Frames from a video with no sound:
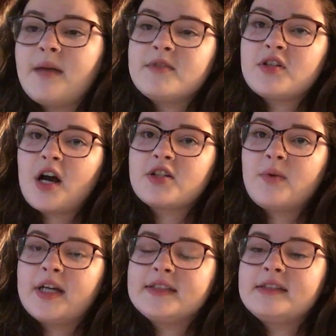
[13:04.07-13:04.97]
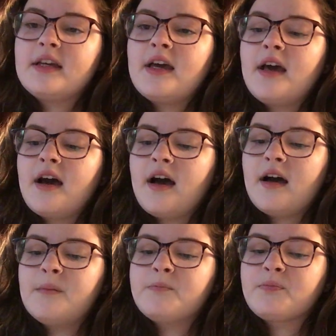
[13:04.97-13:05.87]
came to talk to us,
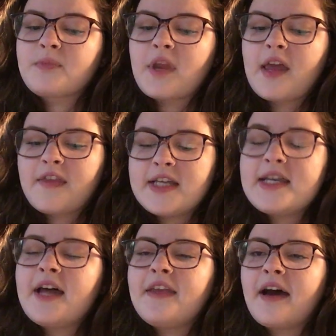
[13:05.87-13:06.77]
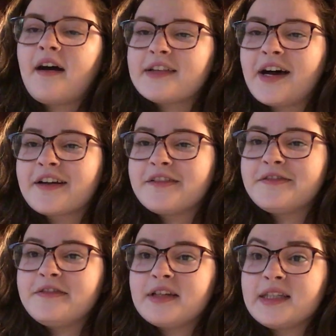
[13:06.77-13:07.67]
they said that a lot of
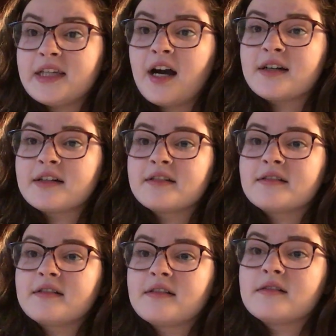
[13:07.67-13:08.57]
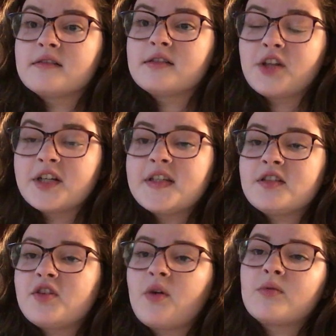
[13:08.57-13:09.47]
young
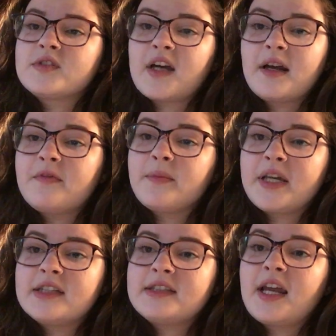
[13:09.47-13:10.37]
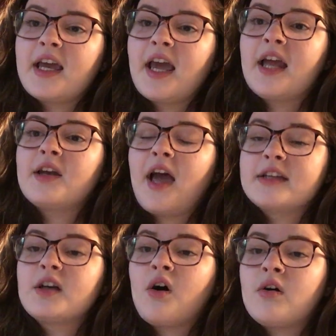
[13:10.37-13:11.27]
nurses don't sign up for PSNA, and
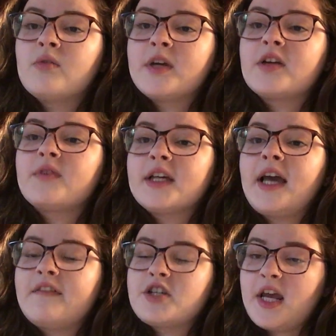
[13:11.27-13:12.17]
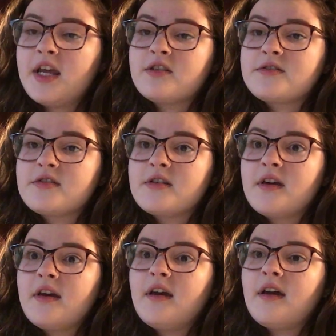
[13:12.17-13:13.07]
as a whole, we could really have a change
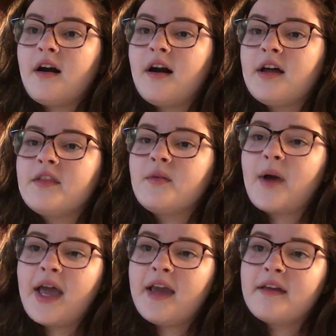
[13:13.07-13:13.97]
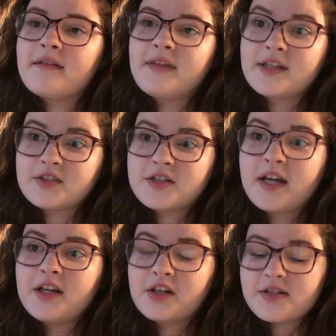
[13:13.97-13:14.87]
on the way things are
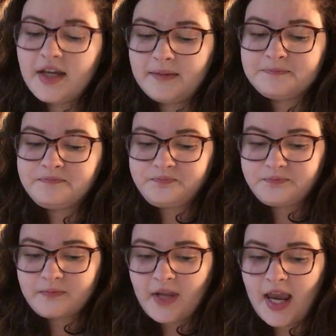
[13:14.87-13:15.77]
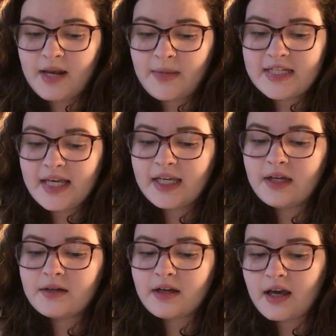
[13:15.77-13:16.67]
done in nursing. And my
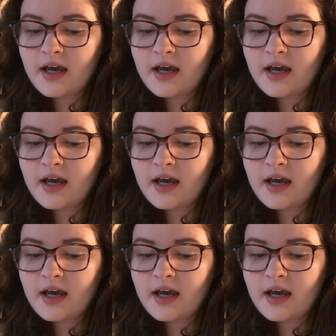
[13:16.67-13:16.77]
second